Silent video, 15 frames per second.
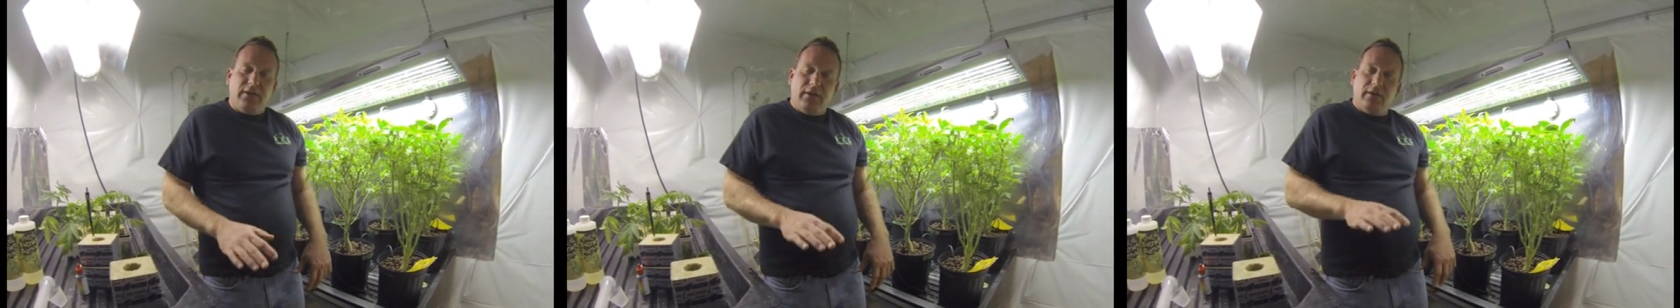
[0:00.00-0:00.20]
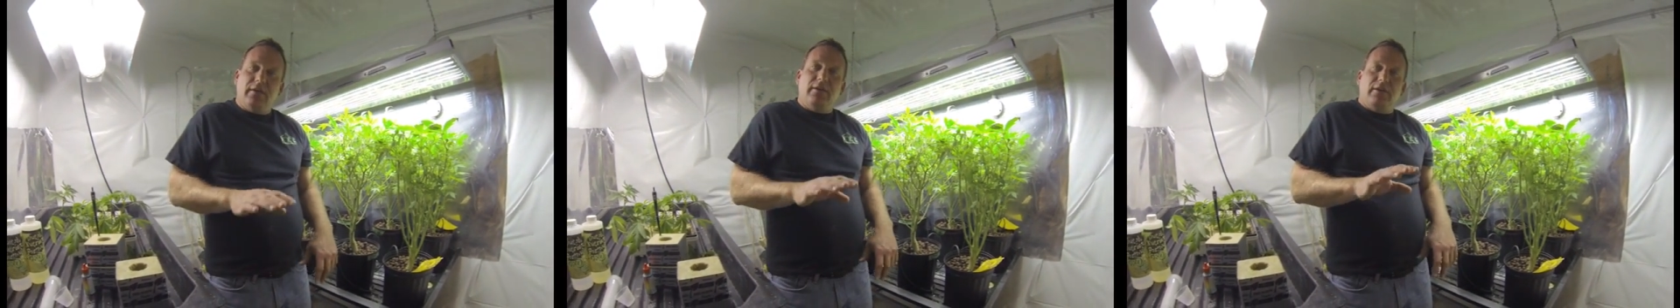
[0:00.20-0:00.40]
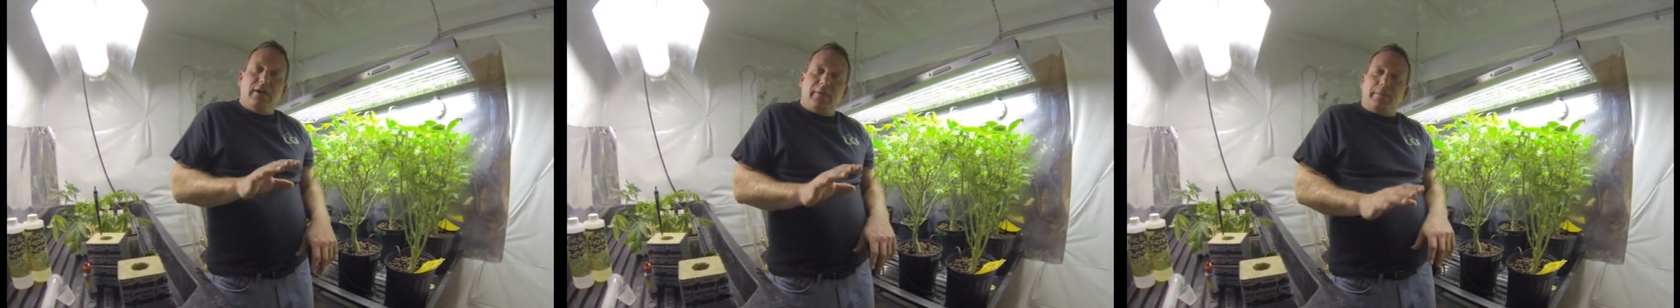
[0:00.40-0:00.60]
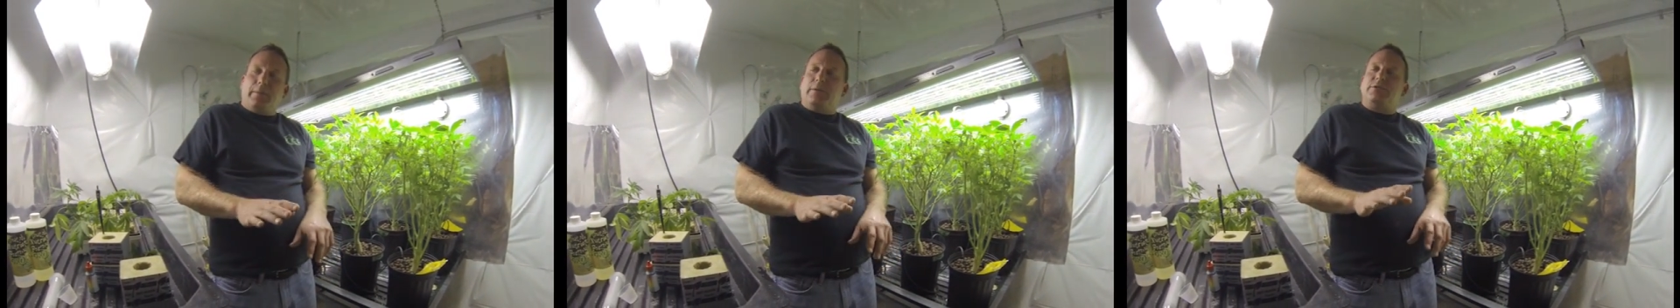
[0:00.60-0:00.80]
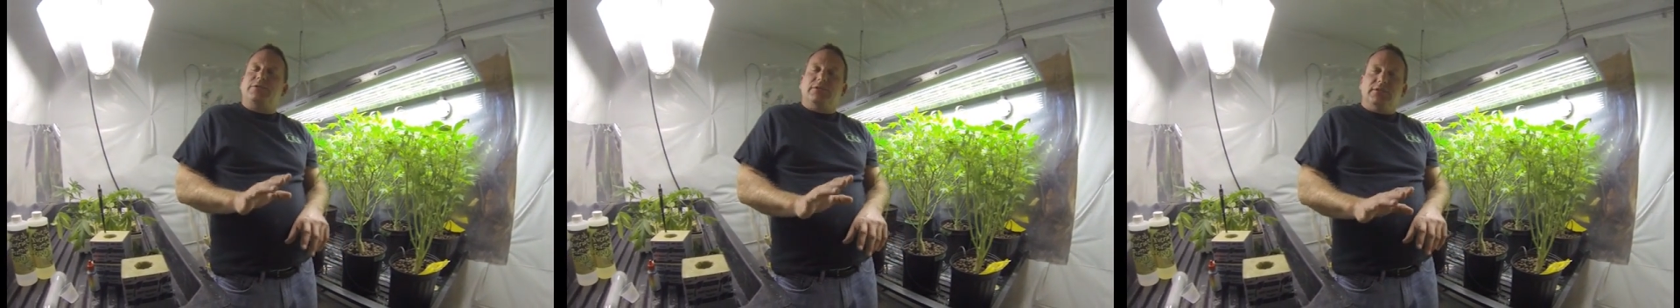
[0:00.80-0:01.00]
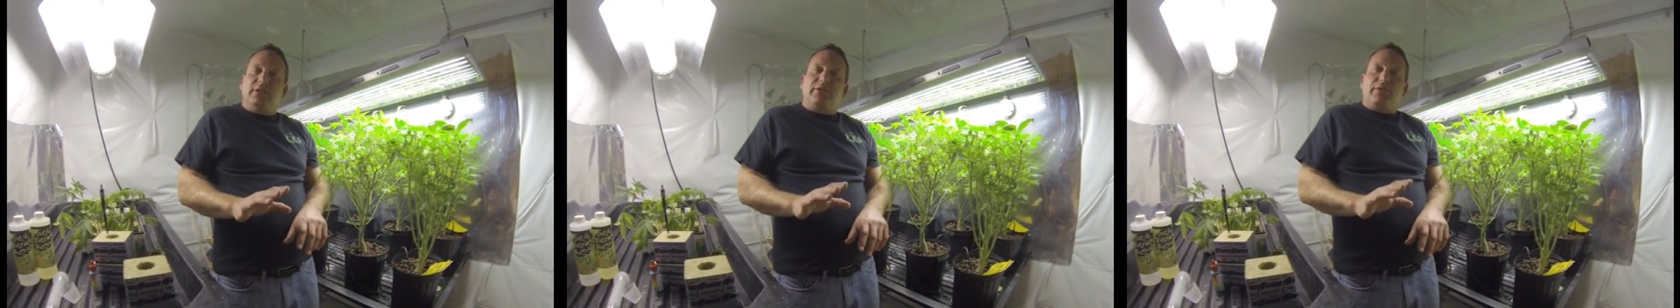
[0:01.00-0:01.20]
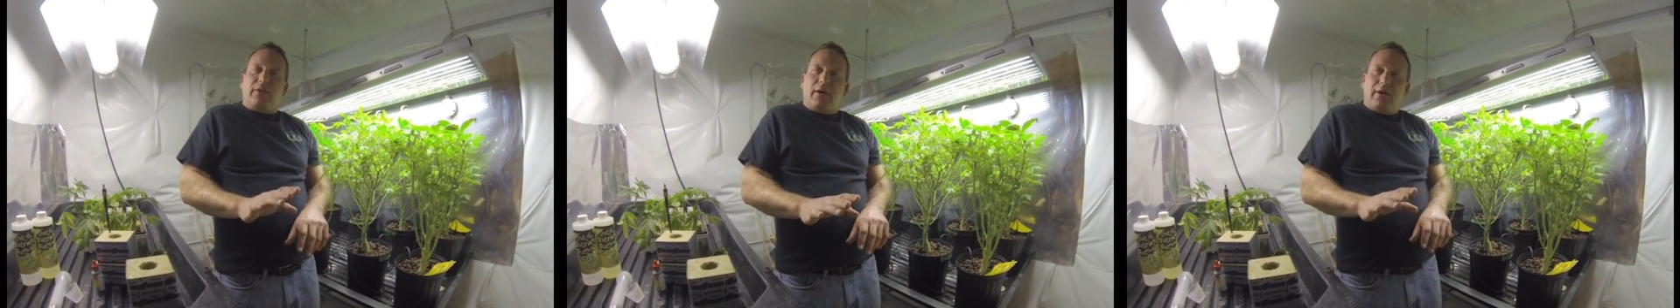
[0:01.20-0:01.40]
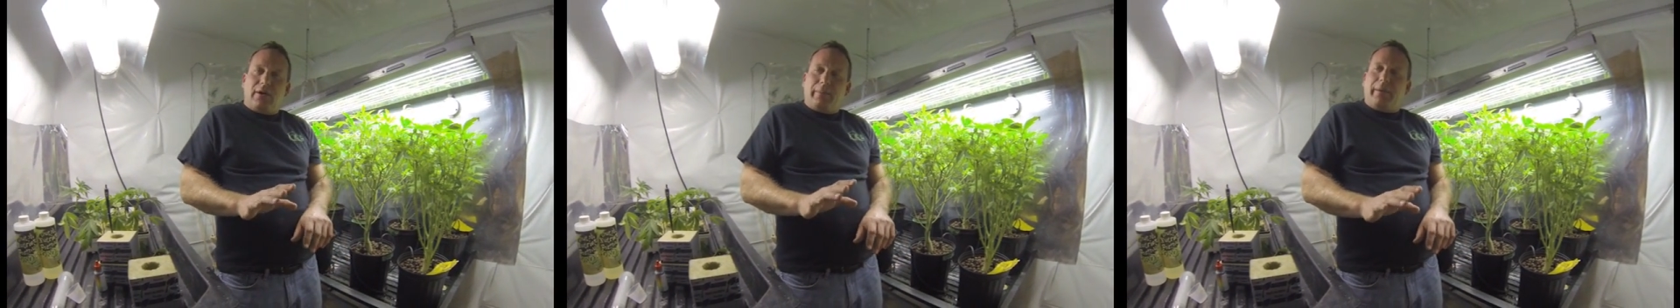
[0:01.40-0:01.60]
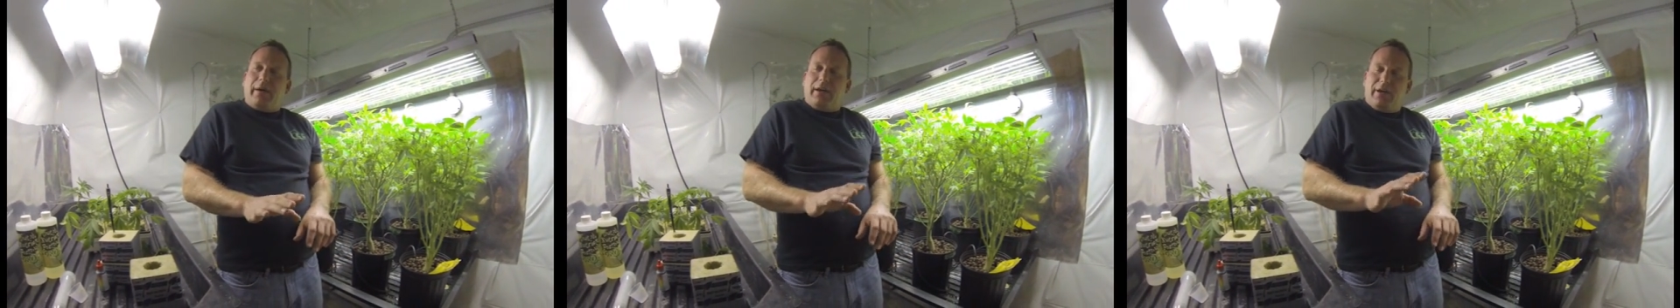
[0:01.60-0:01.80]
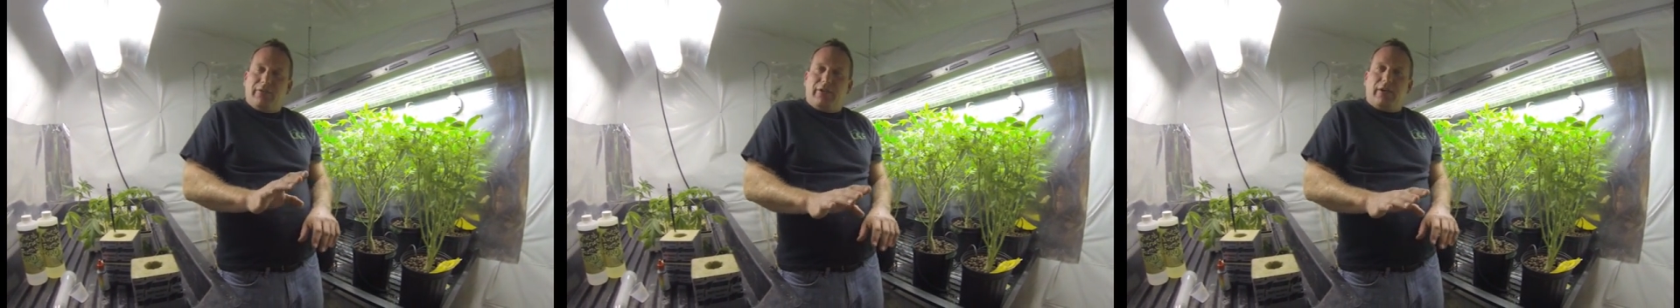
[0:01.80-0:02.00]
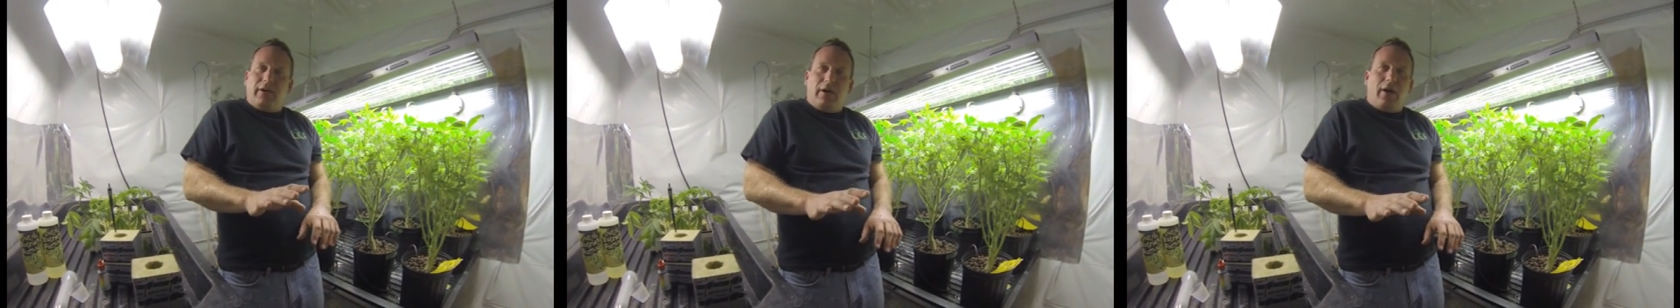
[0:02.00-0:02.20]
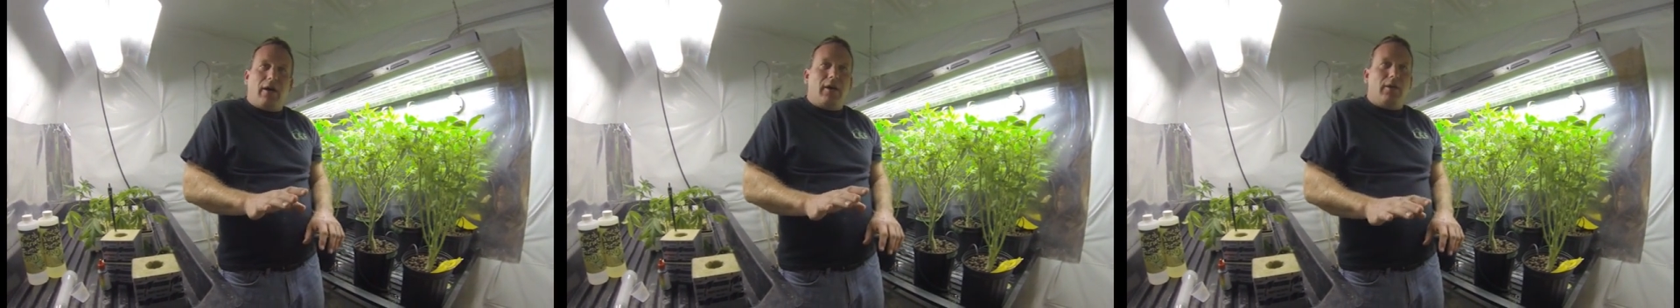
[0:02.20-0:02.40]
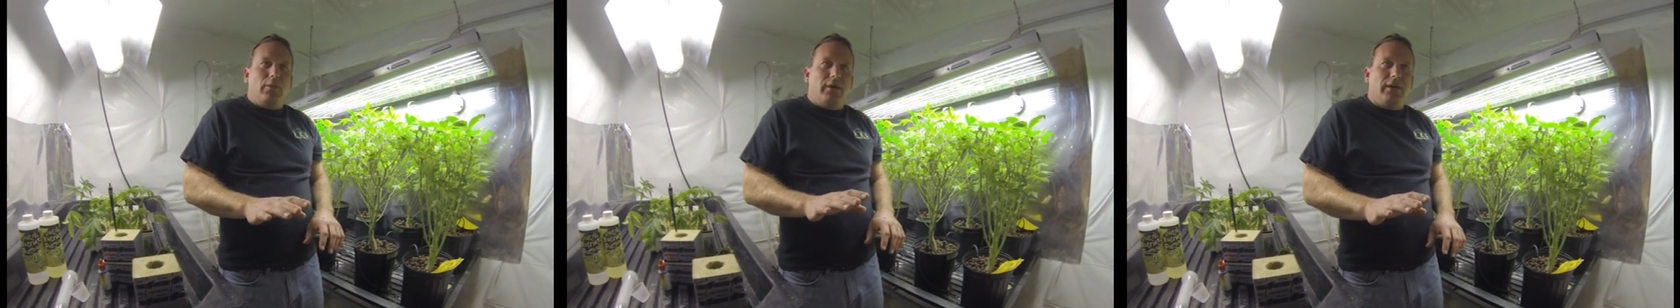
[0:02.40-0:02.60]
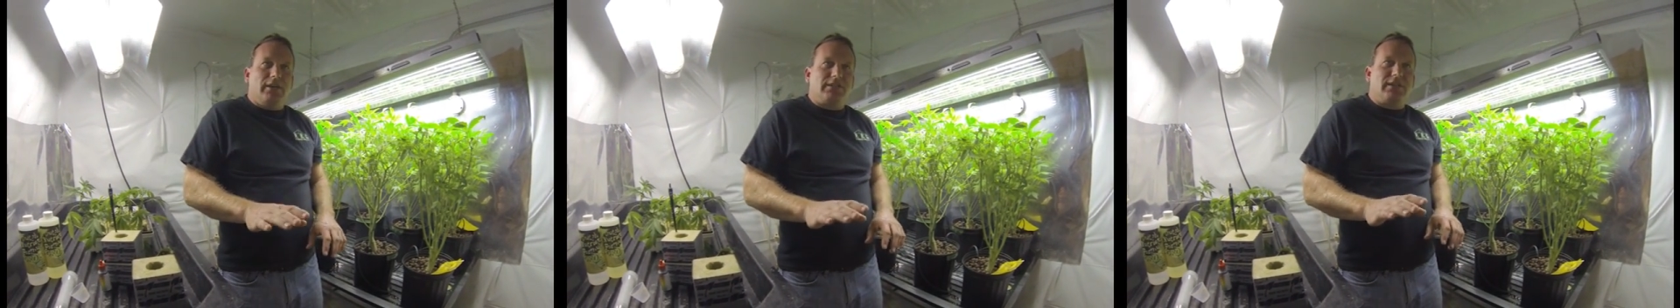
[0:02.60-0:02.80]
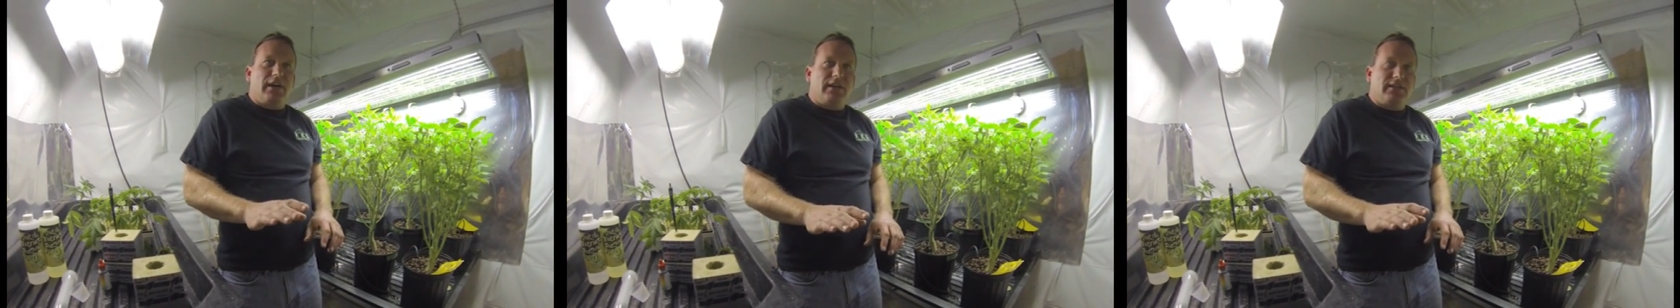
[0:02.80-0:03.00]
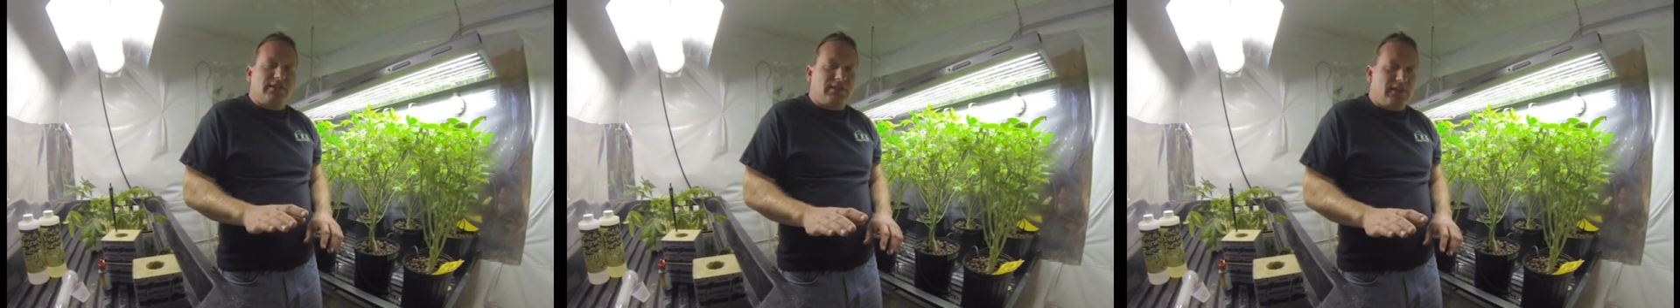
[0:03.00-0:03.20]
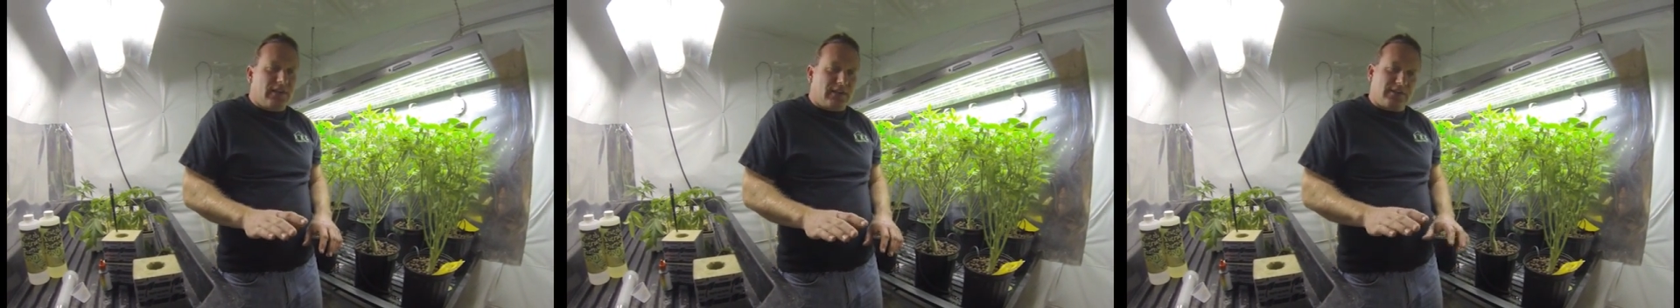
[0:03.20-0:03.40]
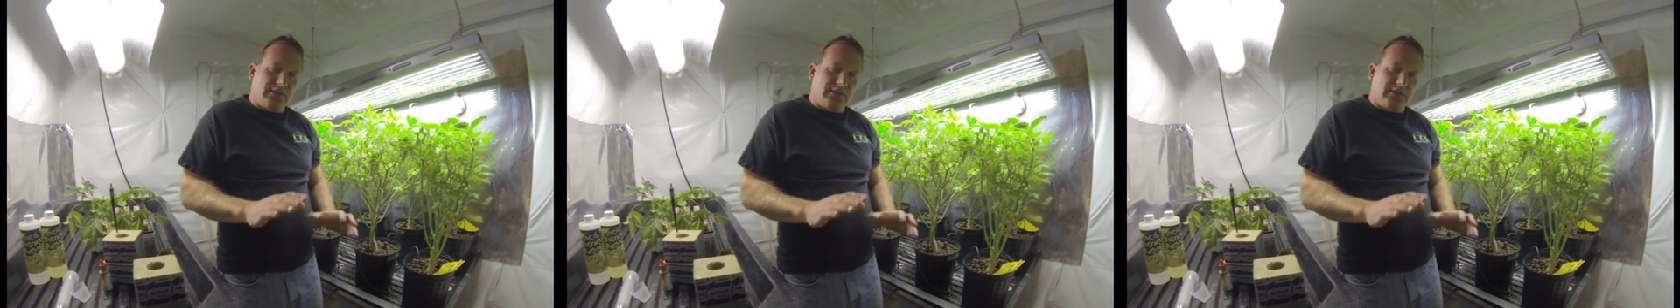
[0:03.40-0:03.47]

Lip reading: you're not pushing the throttle pedal very hard when it's at a 6.